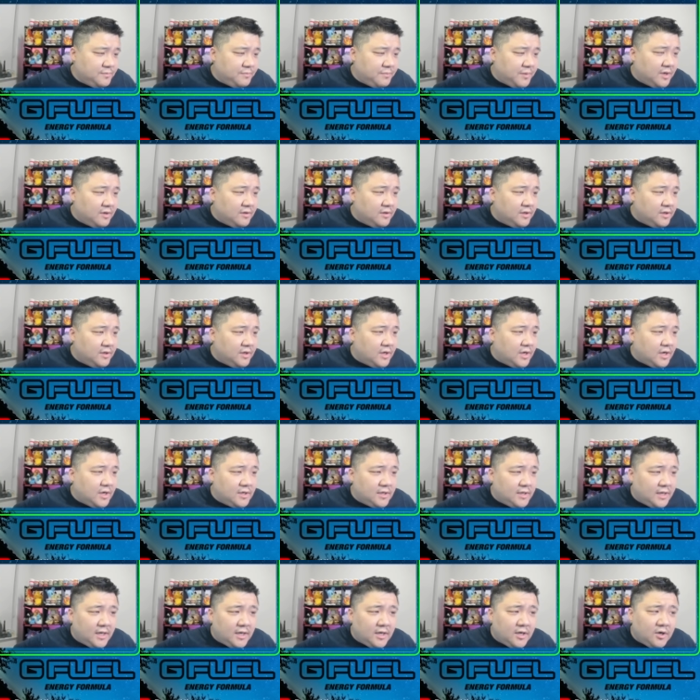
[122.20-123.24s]
barely not
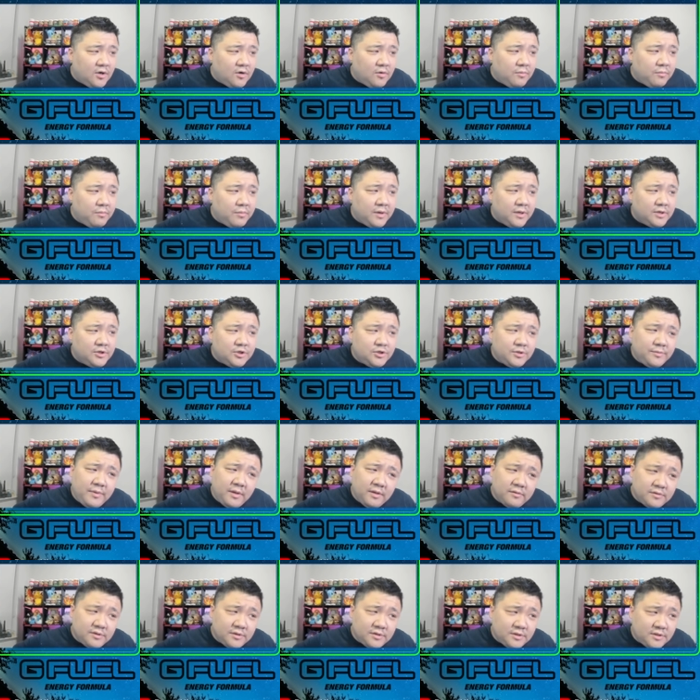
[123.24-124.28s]
KO, but should be able
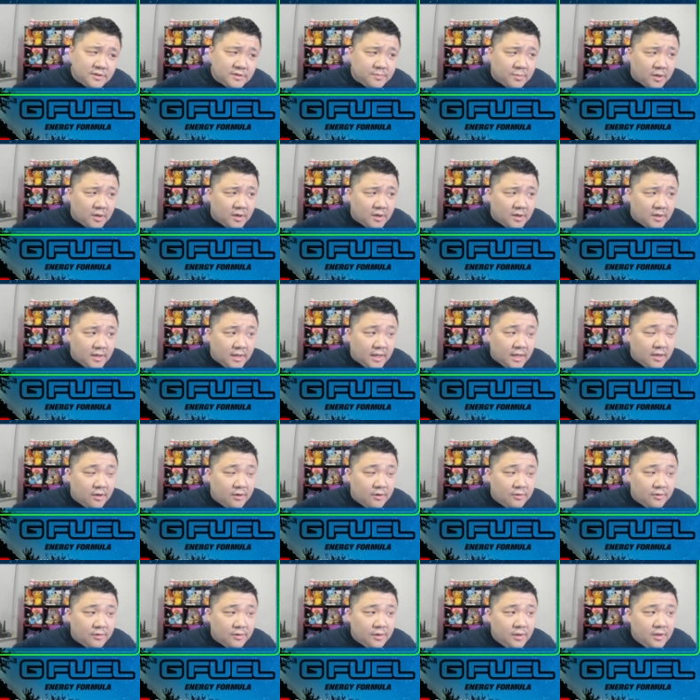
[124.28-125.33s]
to spark
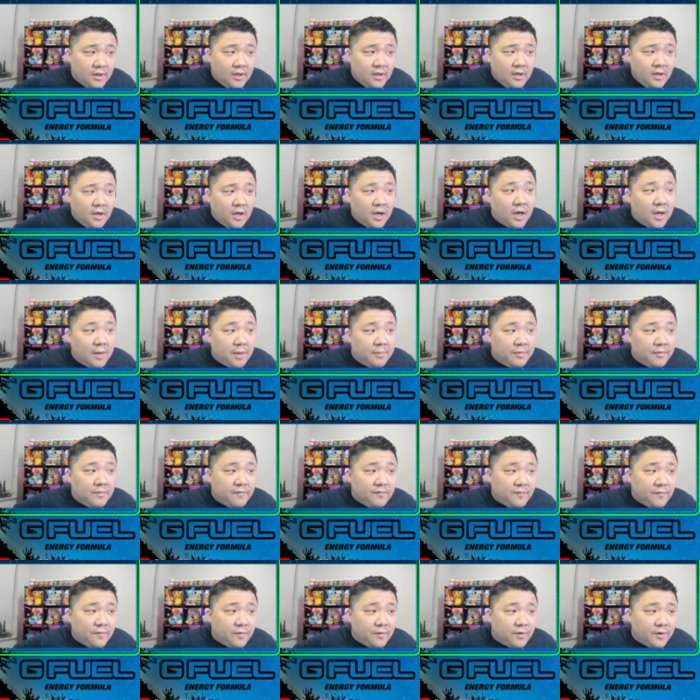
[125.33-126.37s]
down uh,
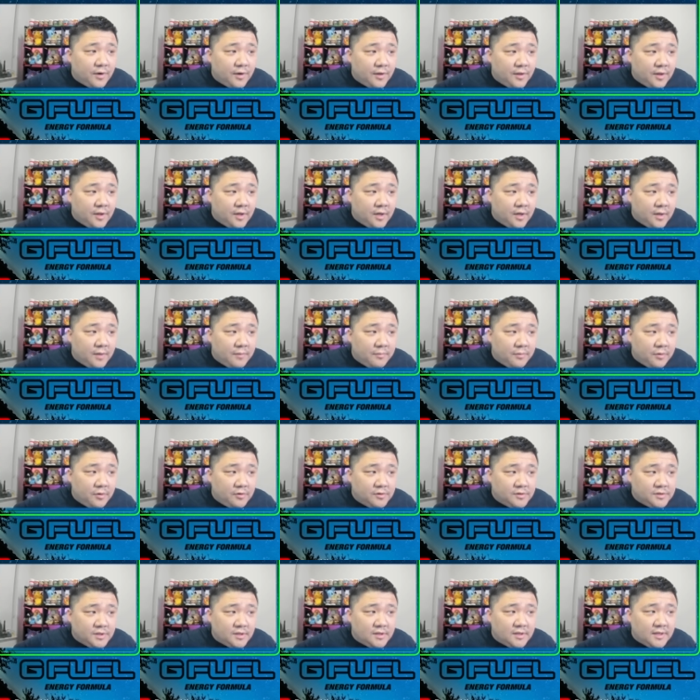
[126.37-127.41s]
before the
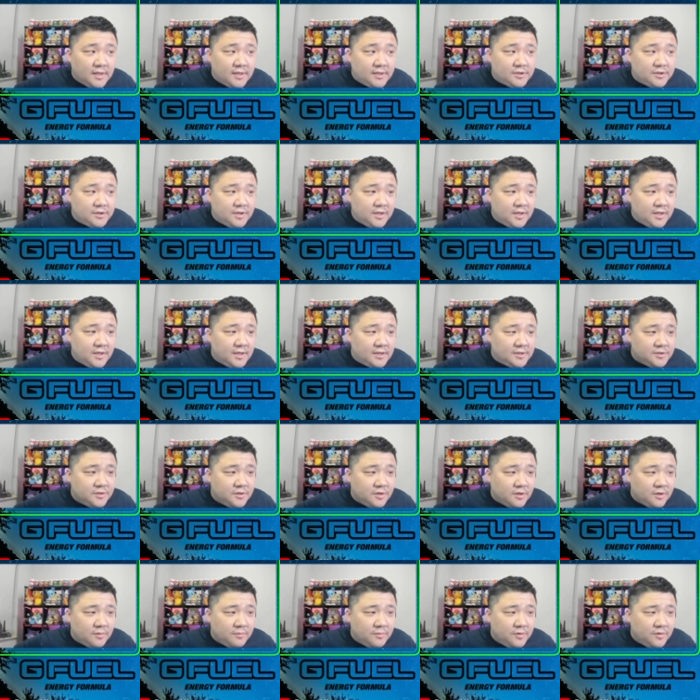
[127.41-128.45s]
opposing Lanturn can get to
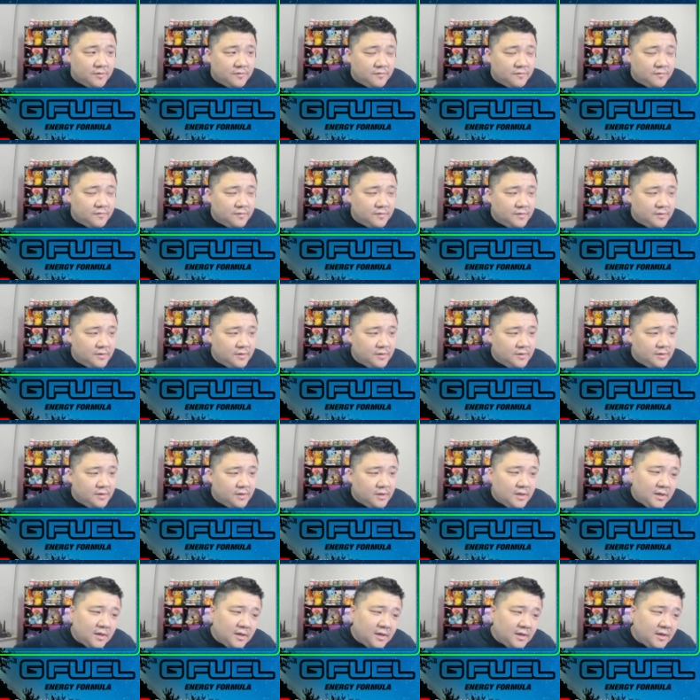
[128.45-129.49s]
another move.
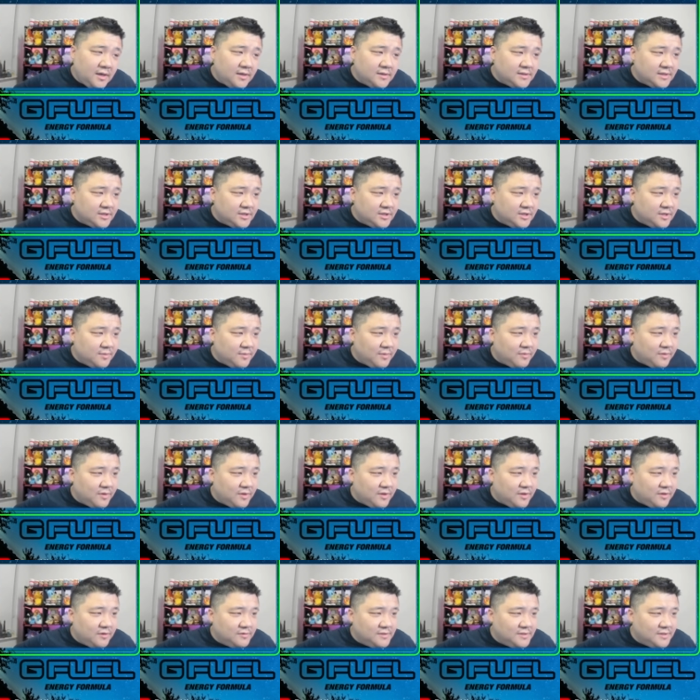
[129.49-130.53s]
Uh, it's actually going to be really
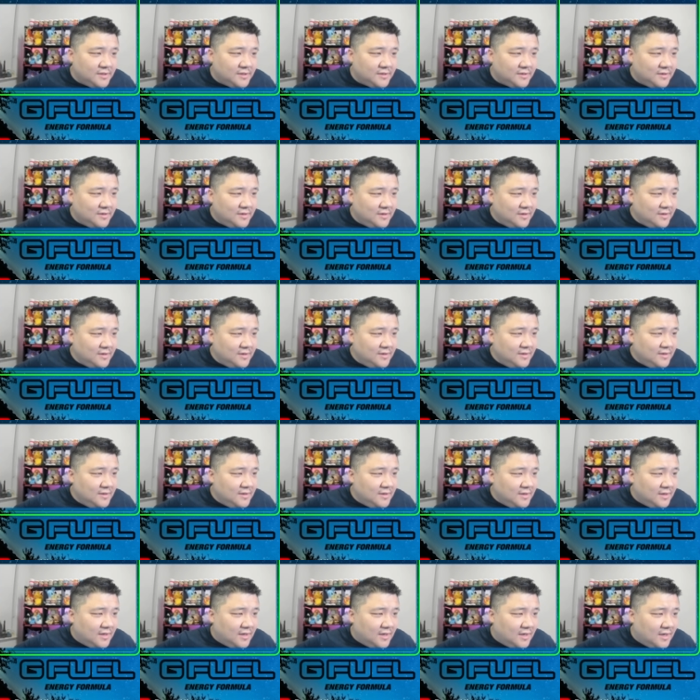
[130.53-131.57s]
close here.
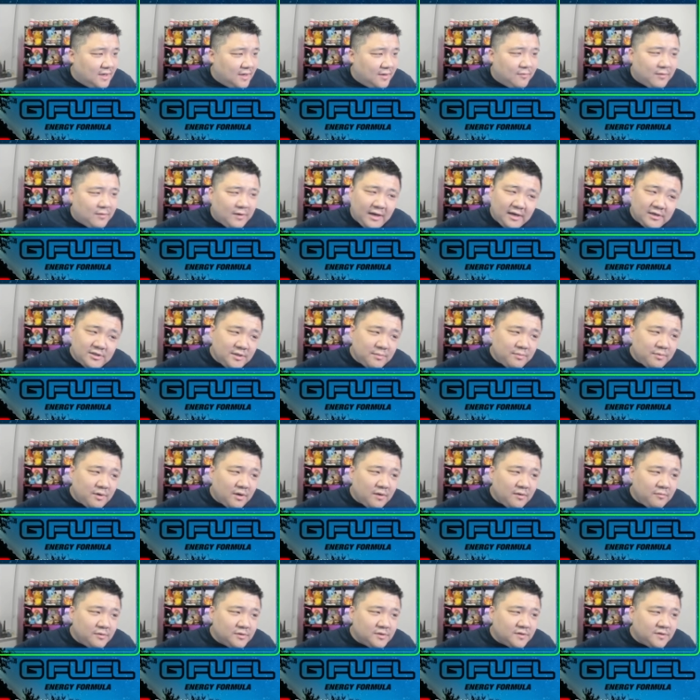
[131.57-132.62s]
Uh, well, actually, probably
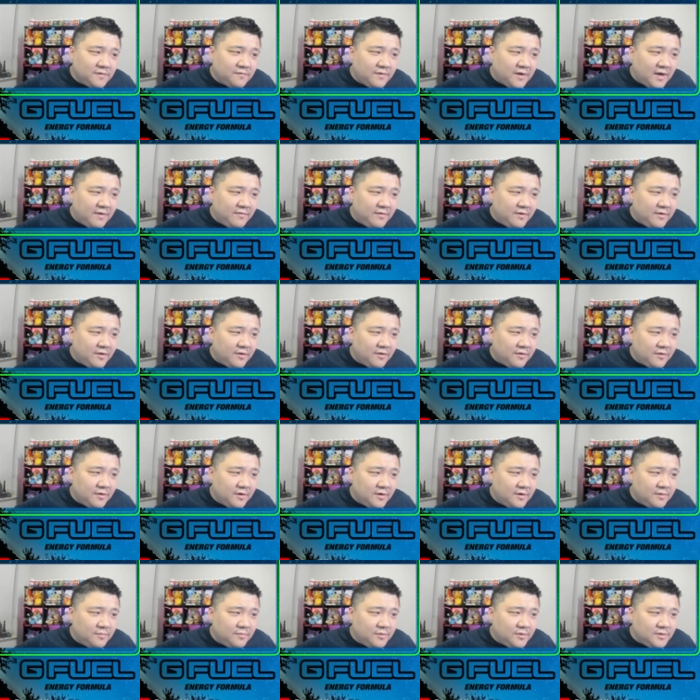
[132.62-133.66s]
will survive another
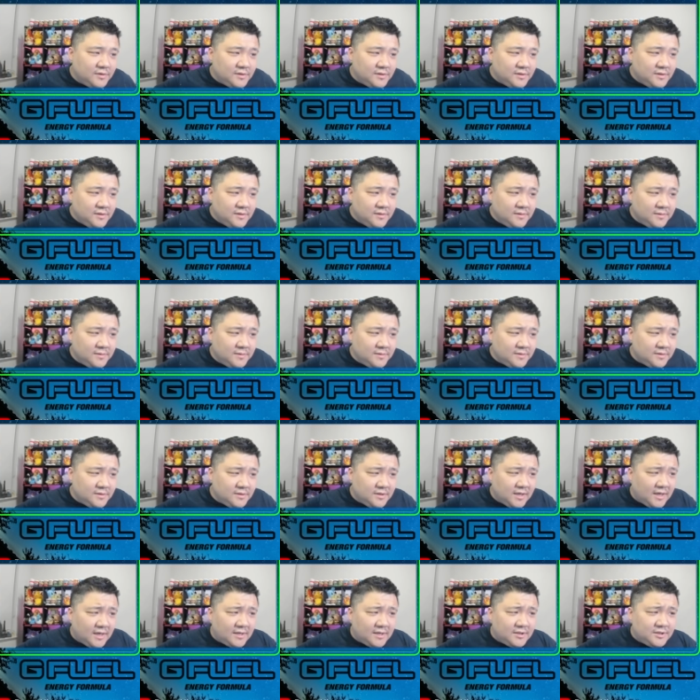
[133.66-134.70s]
Thunderbolt,
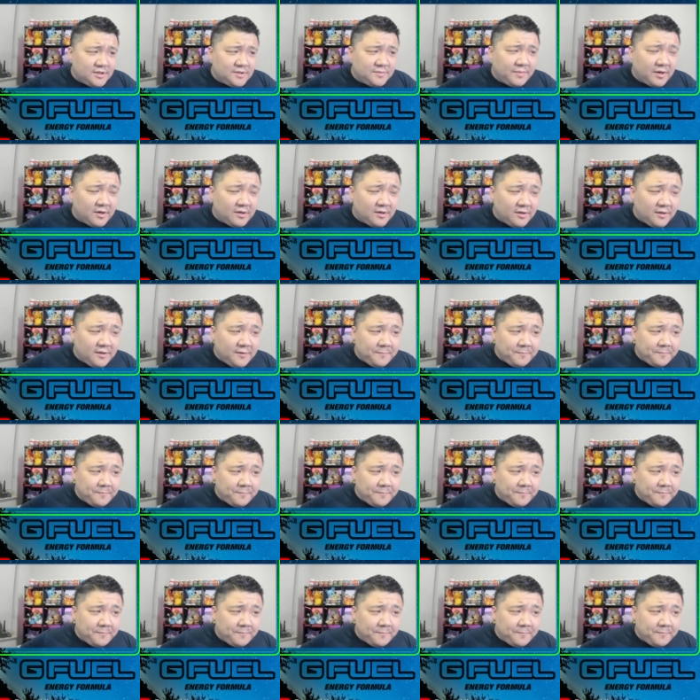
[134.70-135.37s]
uh, just barely.